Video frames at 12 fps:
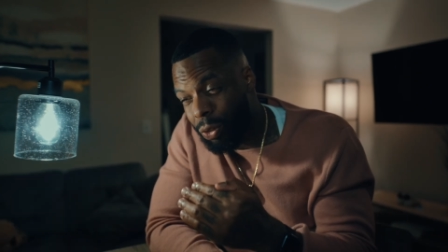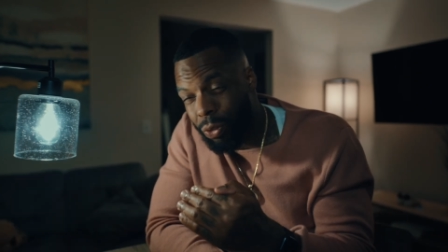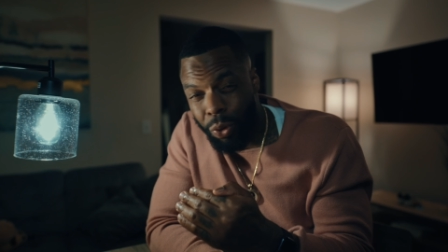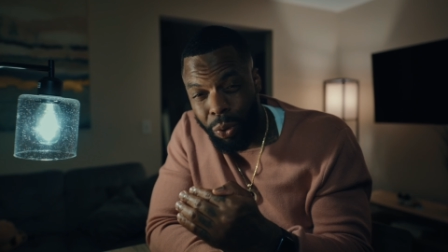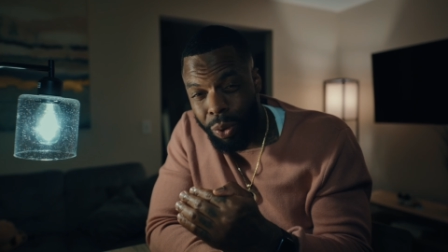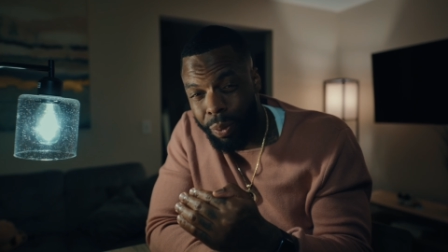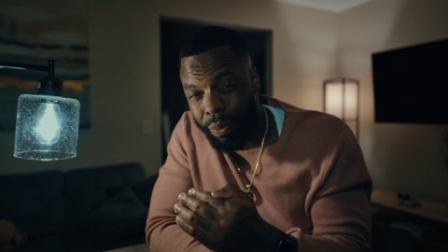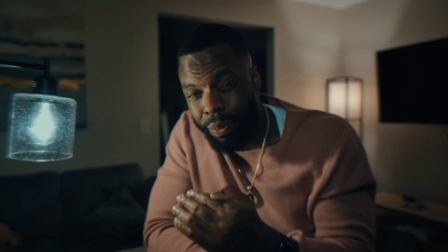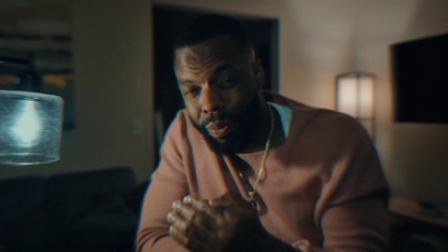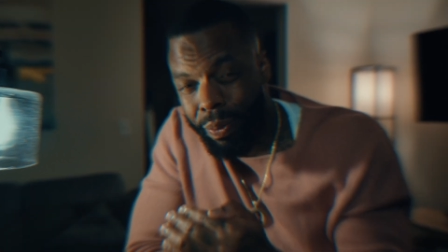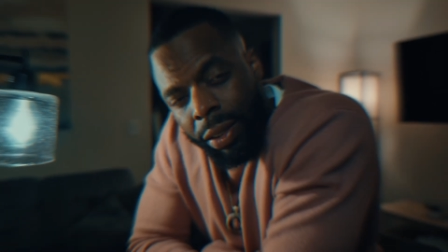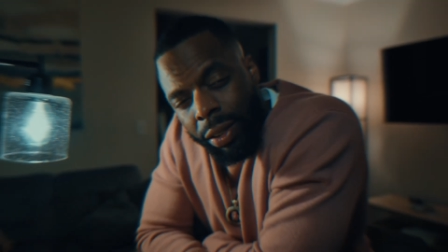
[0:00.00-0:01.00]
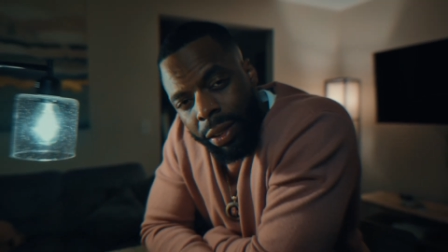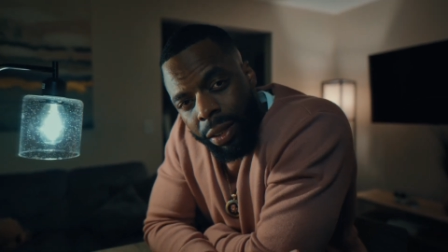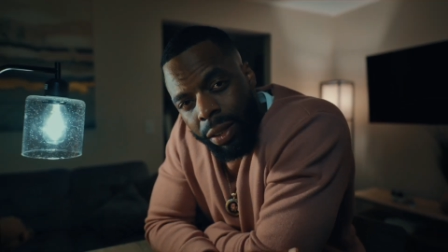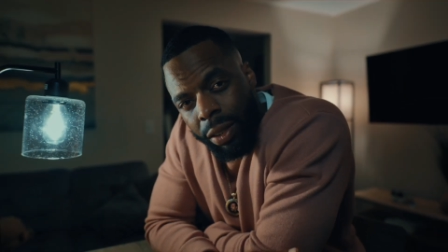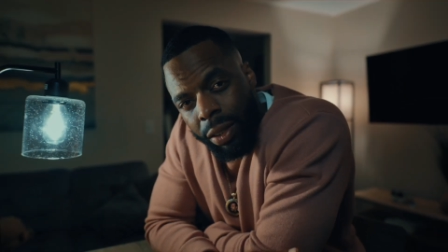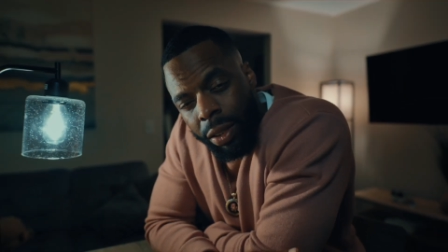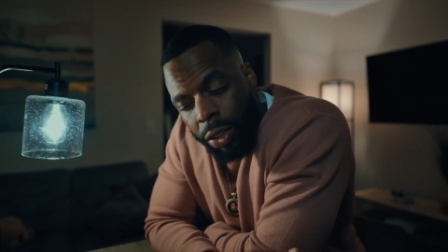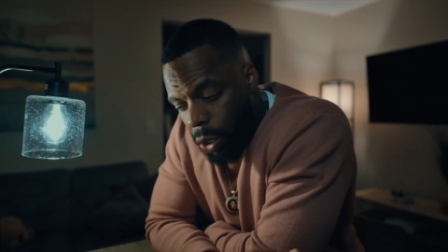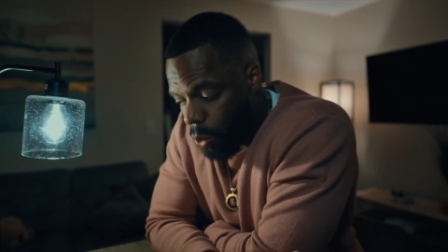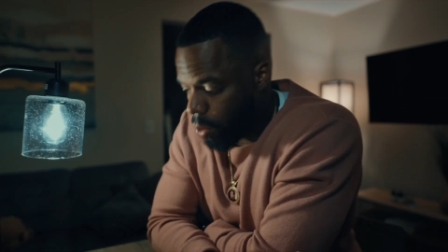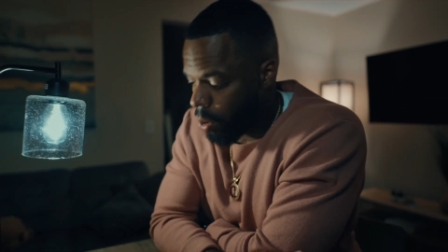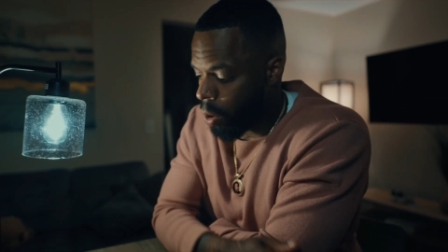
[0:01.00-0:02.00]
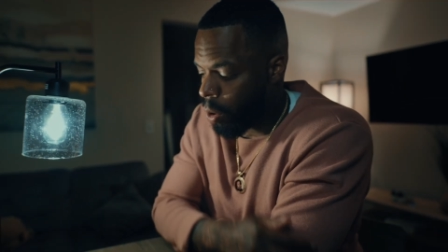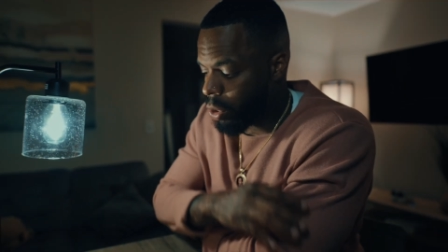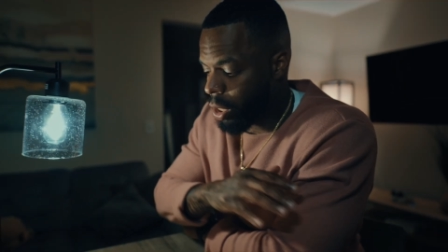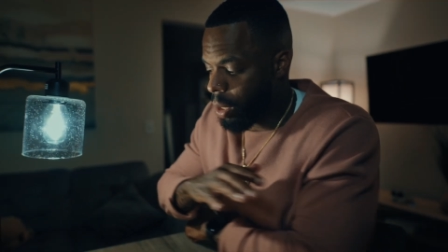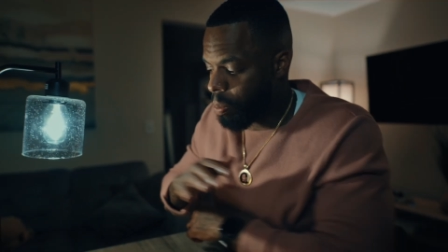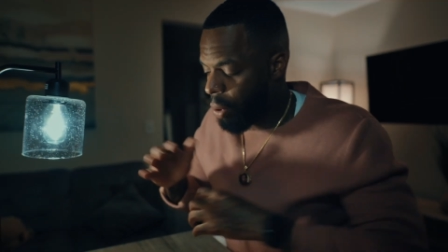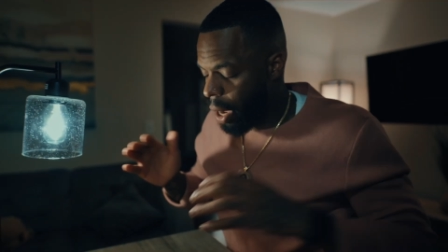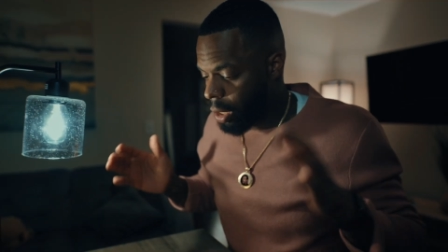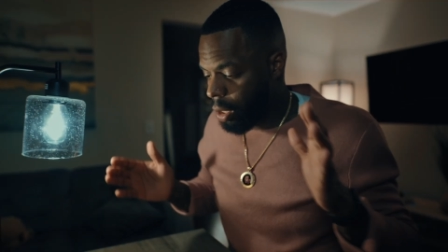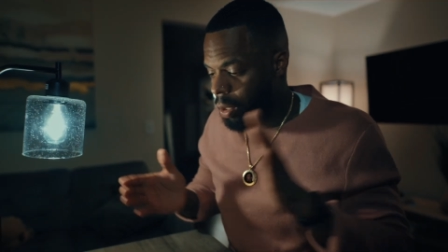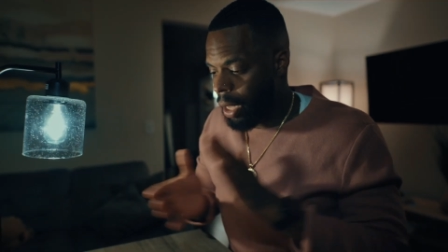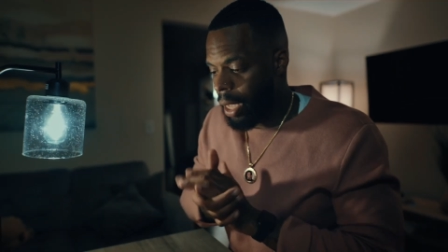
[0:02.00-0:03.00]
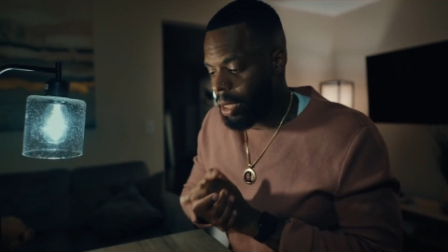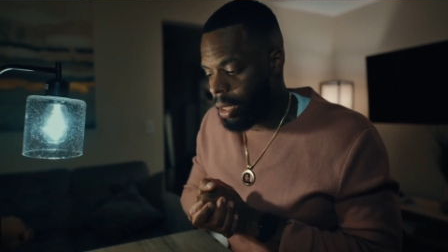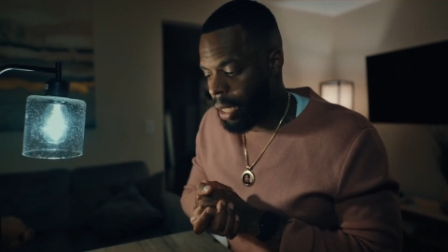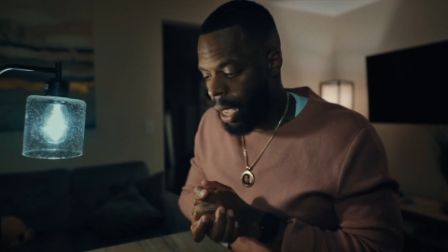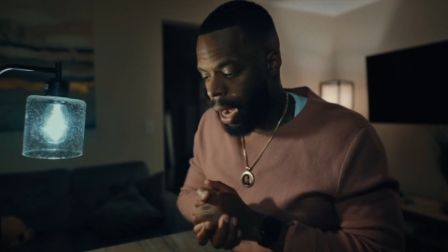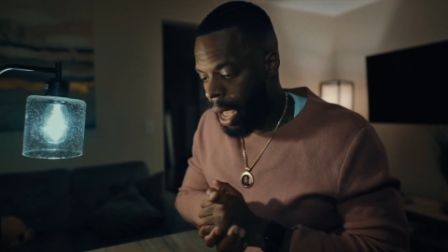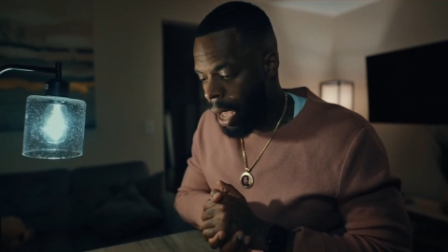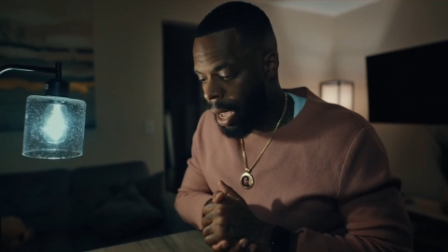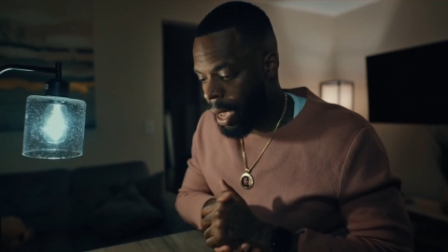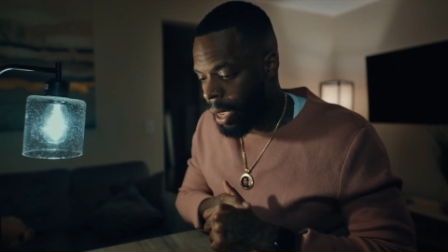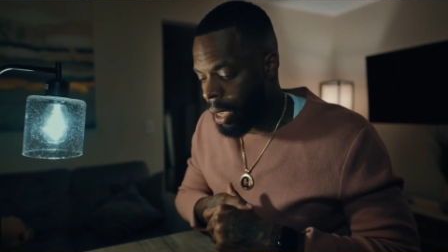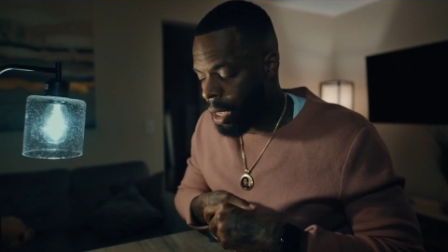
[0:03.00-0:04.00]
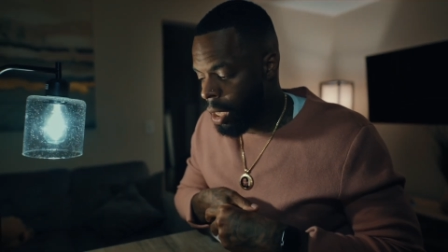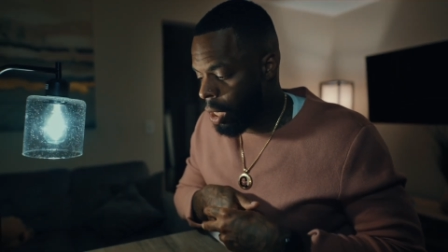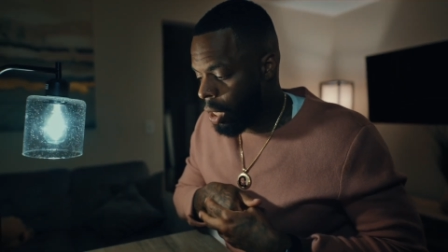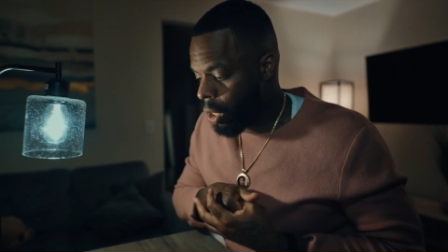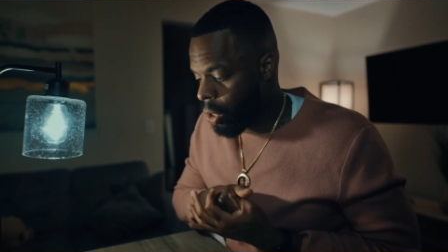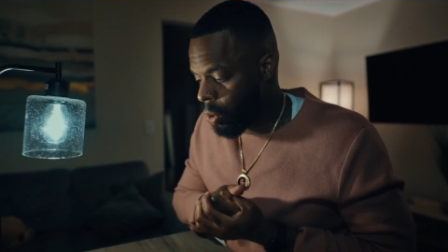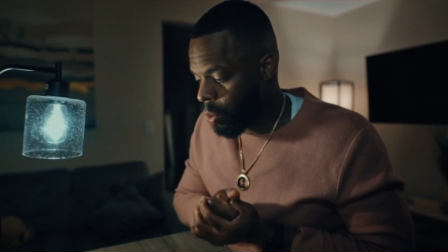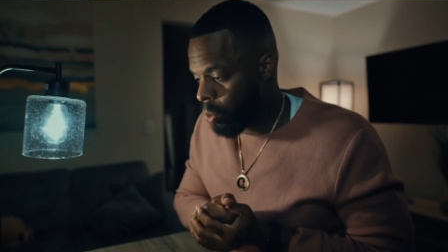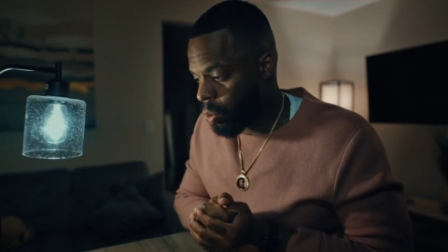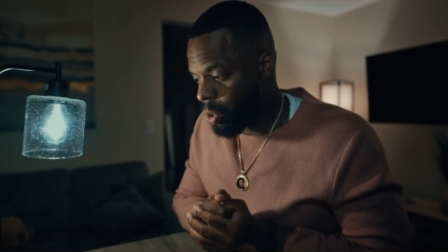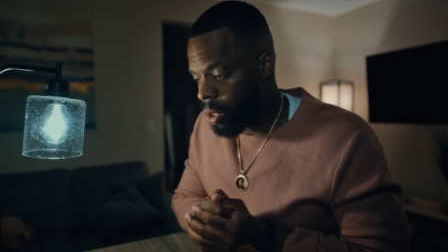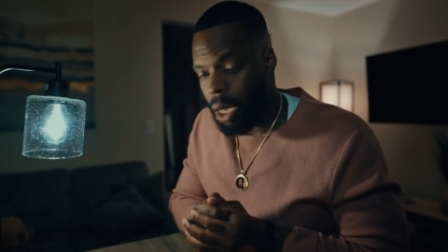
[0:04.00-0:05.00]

form. So onto the practical lights that I use.